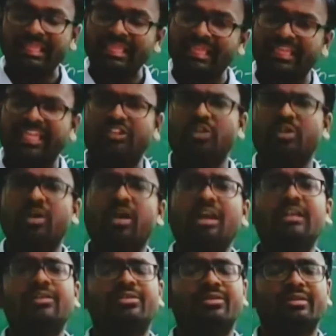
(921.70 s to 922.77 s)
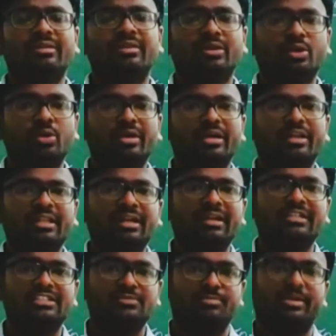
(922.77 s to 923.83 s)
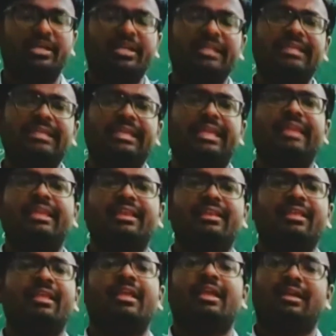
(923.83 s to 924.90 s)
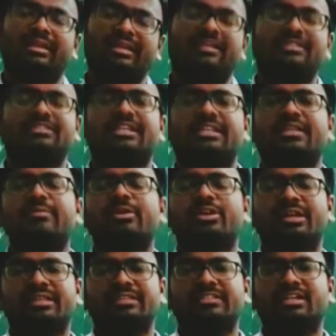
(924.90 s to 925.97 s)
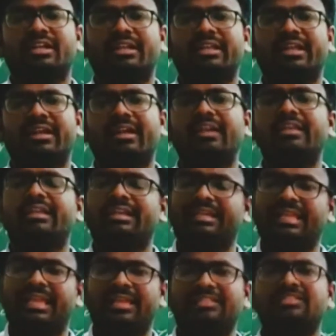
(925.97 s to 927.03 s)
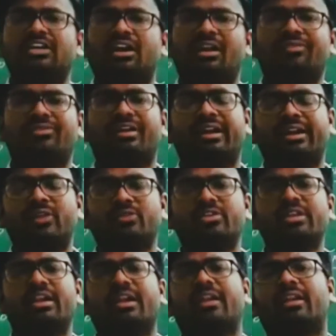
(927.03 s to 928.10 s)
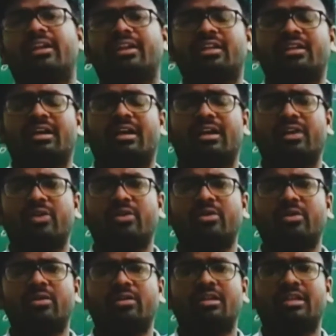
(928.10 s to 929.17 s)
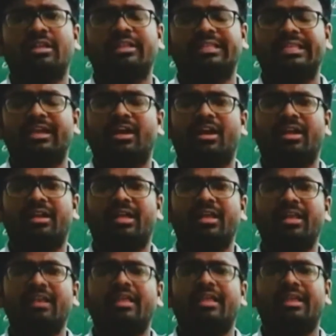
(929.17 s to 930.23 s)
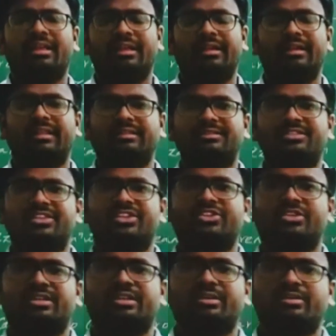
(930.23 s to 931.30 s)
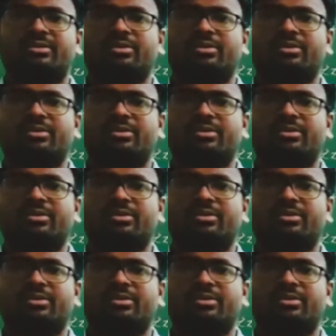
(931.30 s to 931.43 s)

Ethanol, look at that spelling Al. It is nothing but acetaldehyde. It has alpha hydrogen and undergo the aldol condensation.